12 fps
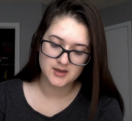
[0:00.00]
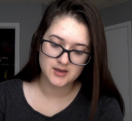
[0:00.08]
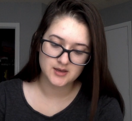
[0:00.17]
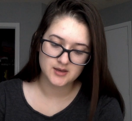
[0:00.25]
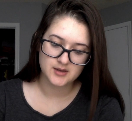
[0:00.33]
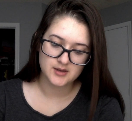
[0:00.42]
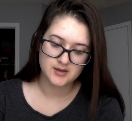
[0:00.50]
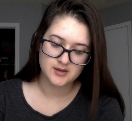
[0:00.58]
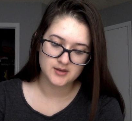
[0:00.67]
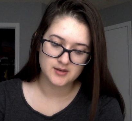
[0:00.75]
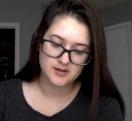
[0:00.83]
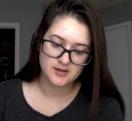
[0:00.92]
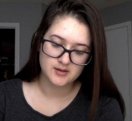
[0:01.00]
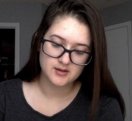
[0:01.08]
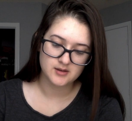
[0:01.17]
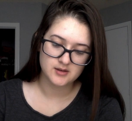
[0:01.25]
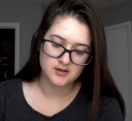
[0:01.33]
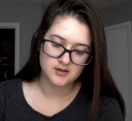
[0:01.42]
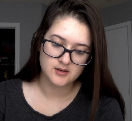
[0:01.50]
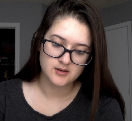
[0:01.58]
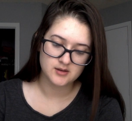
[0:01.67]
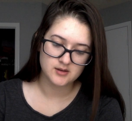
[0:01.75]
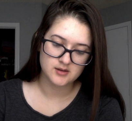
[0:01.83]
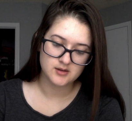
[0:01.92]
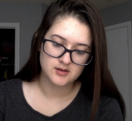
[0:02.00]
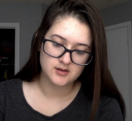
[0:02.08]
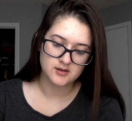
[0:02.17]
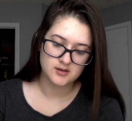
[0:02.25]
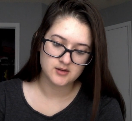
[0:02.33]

No one is speaking in this clip.